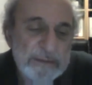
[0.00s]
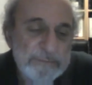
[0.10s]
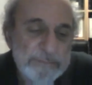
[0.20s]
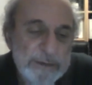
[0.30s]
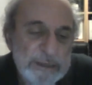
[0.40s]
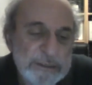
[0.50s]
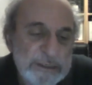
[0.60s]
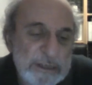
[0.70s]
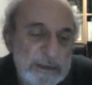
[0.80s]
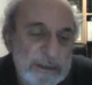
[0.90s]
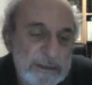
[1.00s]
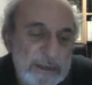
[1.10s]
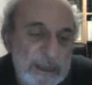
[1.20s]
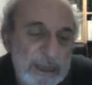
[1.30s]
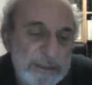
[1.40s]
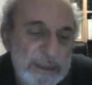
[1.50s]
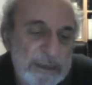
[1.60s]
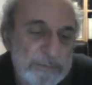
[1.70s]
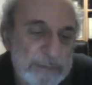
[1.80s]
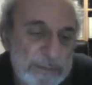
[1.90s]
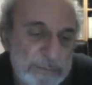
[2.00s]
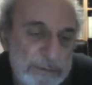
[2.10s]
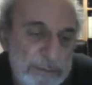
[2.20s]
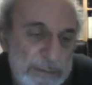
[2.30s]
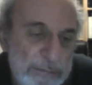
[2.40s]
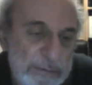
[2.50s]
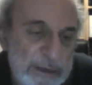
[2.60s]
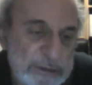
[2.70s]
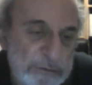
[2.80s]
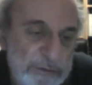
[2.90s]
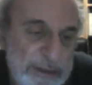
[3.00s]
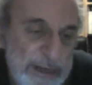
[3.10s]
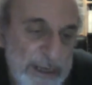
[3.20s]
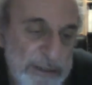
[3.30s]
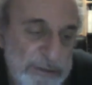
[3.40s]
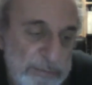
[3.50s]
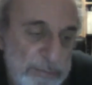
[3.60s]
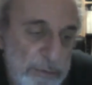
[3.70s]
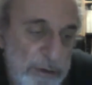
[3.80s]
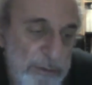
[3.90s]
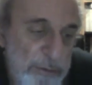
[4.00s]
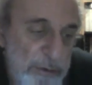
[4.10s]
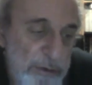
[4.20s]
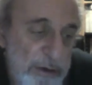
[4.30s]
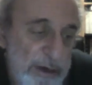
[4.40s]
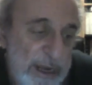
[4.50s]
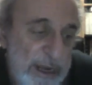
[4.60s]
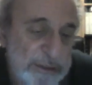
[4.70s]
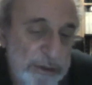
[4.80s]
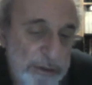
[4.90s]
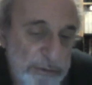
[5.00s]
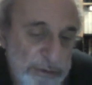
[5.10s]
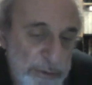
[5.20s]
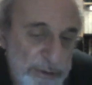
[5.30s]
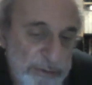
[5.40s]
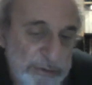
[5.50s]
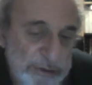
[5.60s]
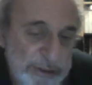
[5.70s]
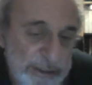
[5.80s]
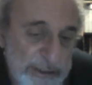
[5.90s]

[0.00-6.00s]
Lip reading: But I think people began to realize more and more as he got older what he was singing